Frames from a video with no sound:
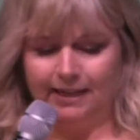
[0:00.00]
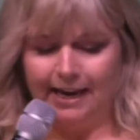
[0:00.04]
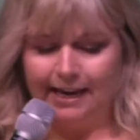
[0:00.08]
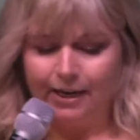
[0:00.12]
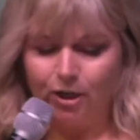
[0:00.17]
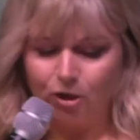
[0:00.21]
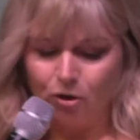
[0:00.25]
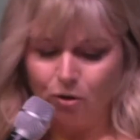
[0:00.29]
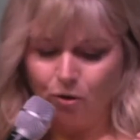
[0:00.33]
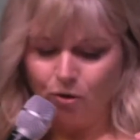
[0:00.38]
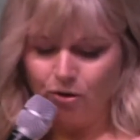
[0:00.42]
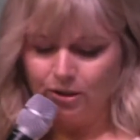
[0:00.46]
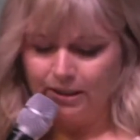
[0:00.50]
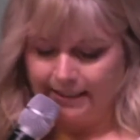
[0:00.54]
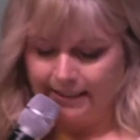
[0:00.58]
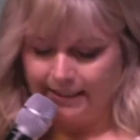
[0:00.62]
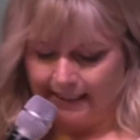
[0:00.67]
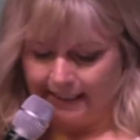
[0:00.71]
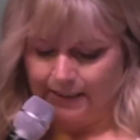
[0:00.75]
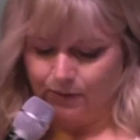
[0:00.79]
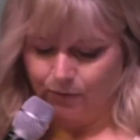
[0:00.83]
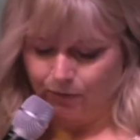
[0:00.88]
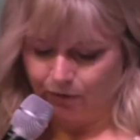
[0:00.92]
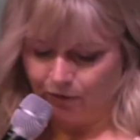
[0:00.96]
and God
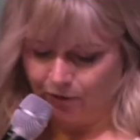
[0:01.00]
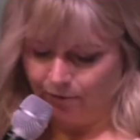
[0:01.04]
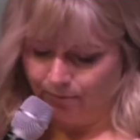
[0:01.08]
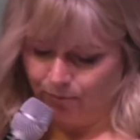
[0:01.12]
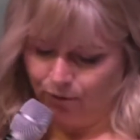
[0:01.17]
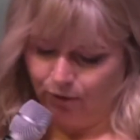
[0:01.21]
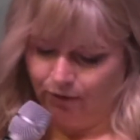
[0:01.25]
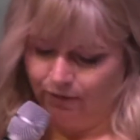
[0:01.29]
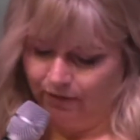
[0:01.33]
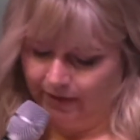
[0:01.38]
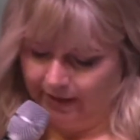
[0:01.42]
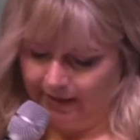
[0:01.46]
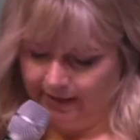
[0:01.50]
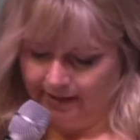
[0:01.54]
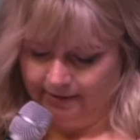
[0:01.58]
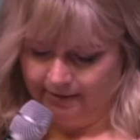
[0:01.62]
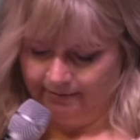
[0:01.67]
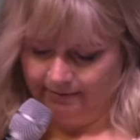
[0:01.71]
does want to remove it,